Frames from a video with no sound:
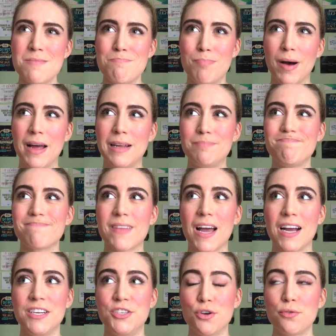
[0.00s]
but
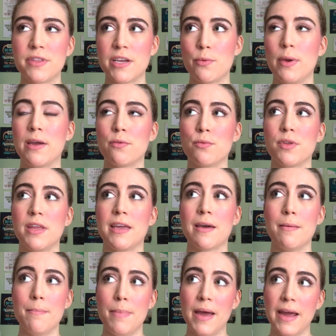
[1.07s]
I don't think we can really
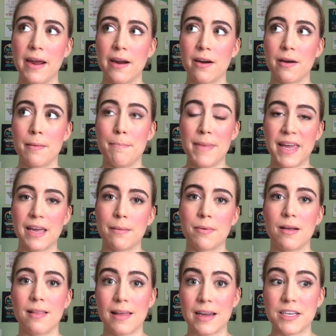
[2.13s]
compare makeup
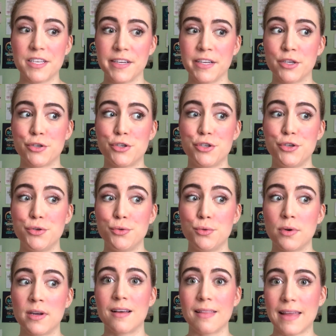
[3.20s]
collecting to
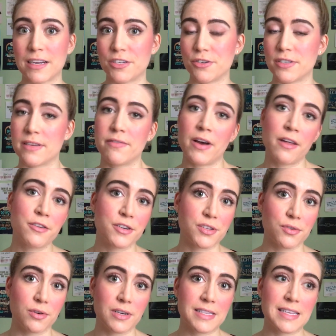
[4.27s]
collectors of other
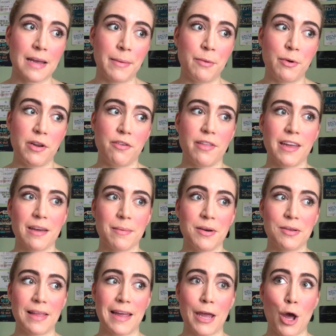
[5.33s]
sorts. I mean, when you think about
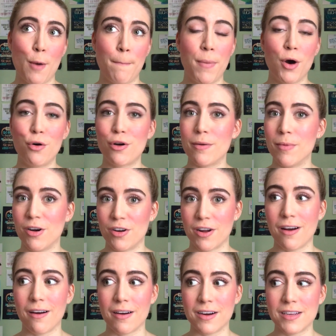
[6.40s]
like Pokemon
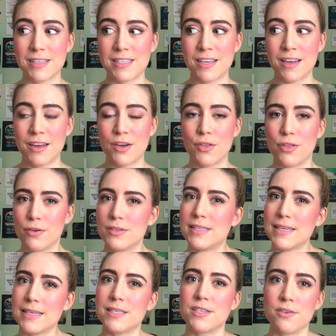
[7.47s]
cards, those
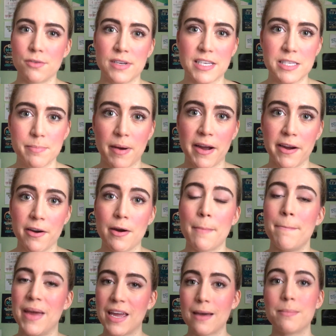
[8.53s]
things don't expire.
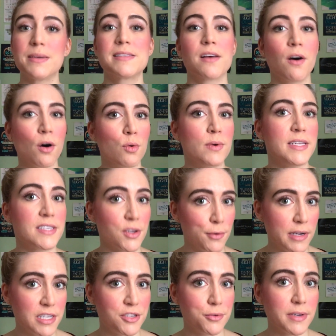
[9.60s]
Makeup is always
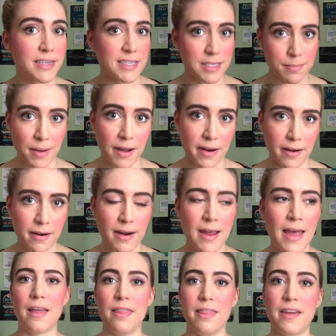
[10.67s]
going to expire,
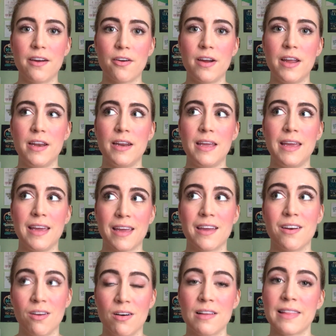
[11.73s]
and therein it
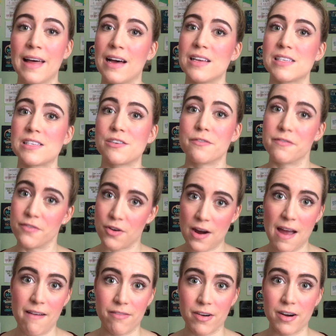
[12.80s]
cannot last
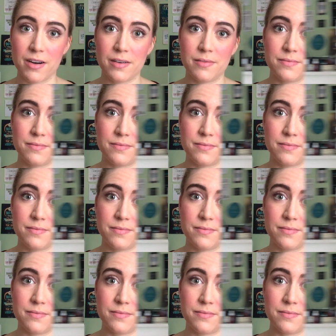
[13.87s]
forever.